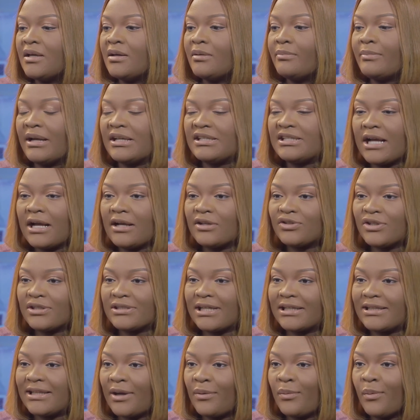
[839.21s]
my child just
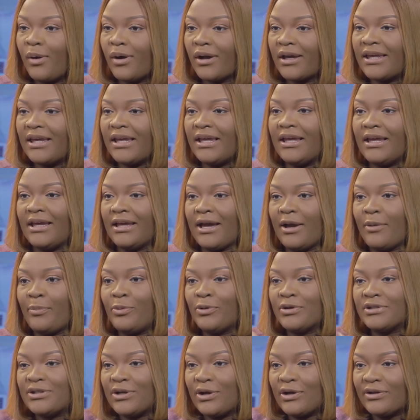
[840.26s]
started walking. I
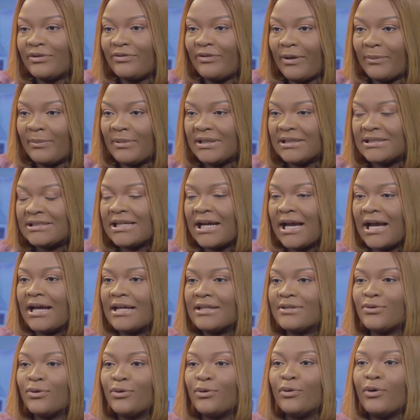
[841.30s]
posted on the family
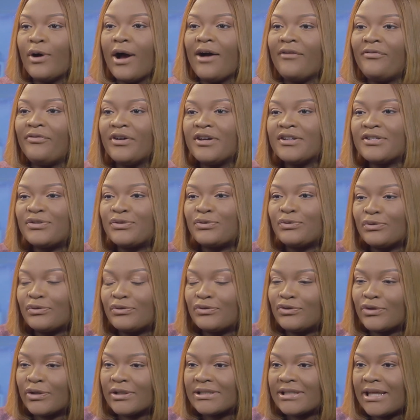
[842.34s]
chat. Oh, her first tooth
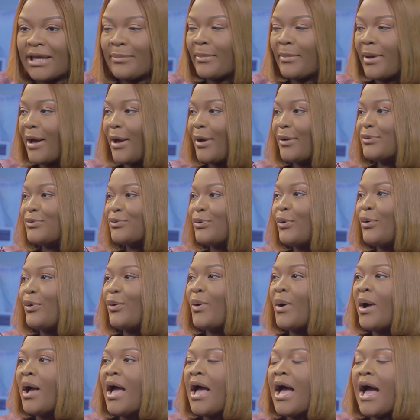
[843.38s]
just out.
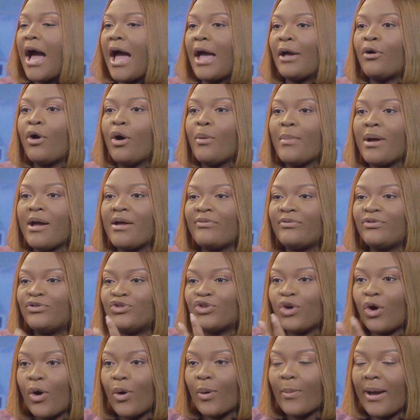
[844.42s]
Oh, I got my
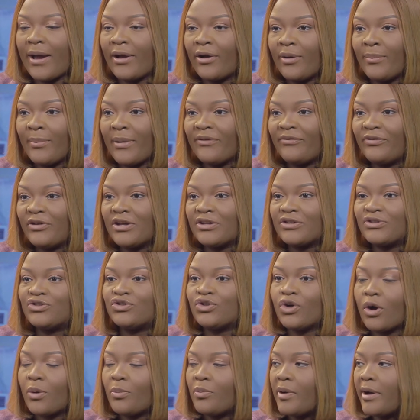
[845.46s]
job. I got my first
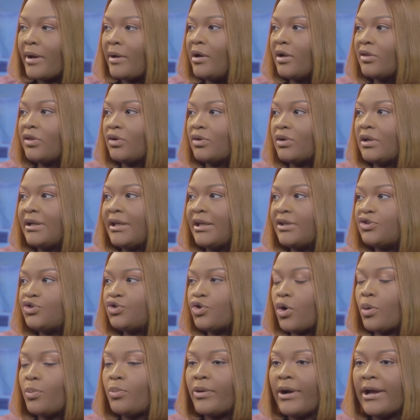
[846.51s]
job. Or I got another
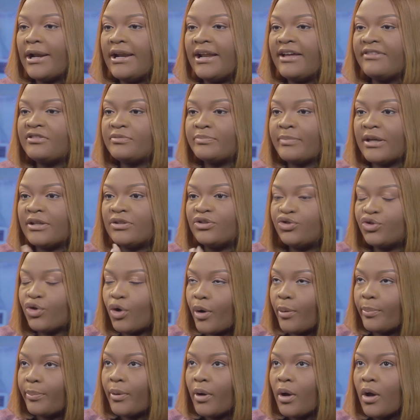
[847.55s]
job. Or I left my
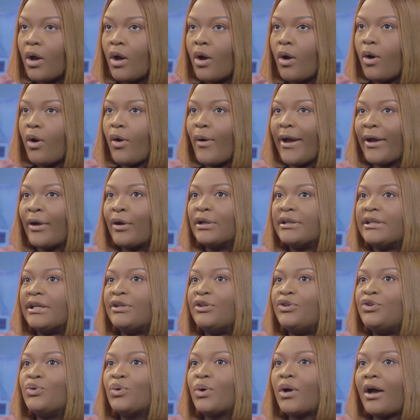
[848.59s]
job. Or I got a
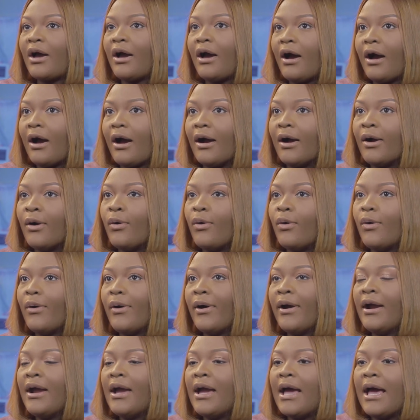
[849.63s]
new car.
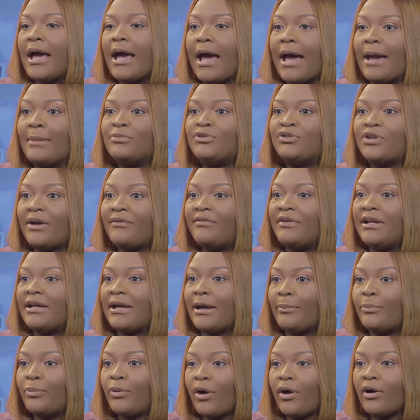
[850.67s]
Or I'm traveling
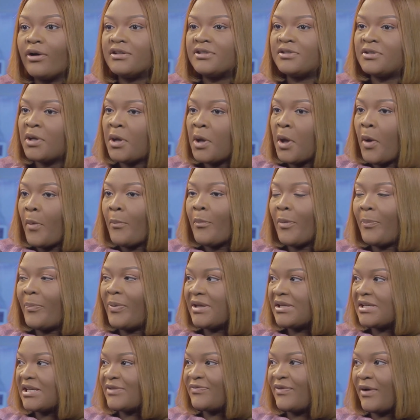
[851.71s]
abroad. But
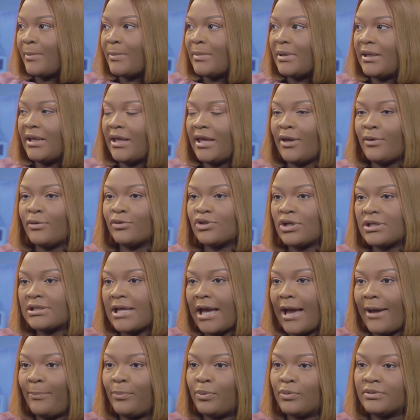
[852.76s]
PJ's family, it will just
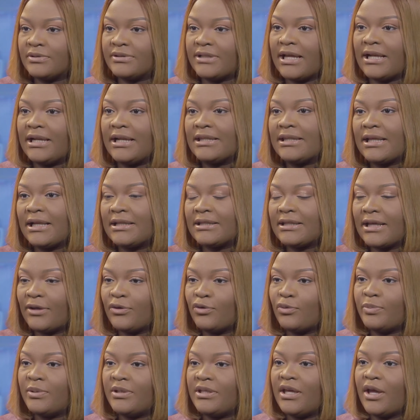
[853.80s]
happen. Then later,
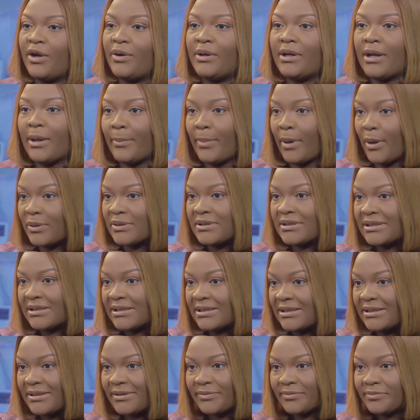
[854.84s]
you'll be hearing about
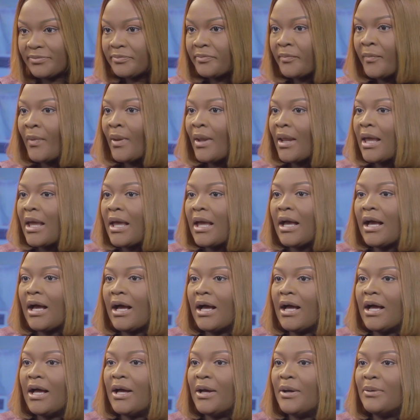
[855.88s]
it.
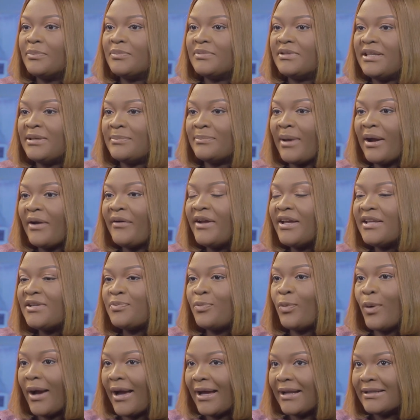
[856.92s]
The marriage
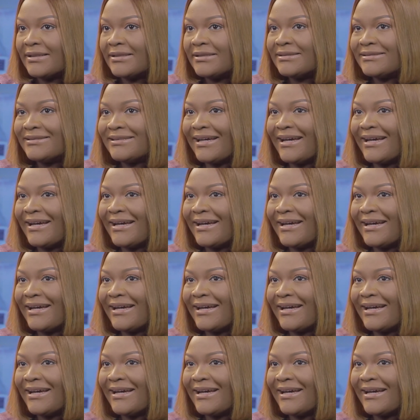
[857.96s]
one,